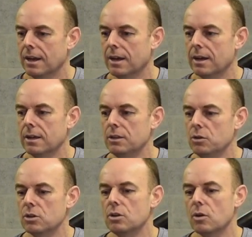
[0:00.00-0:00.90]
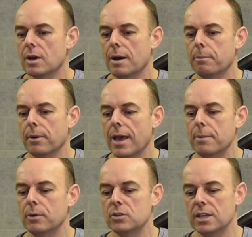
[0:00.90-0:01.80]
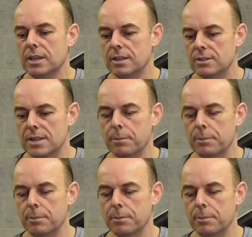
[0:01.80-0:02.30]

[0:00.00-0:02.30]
uh, you can look up MOTs.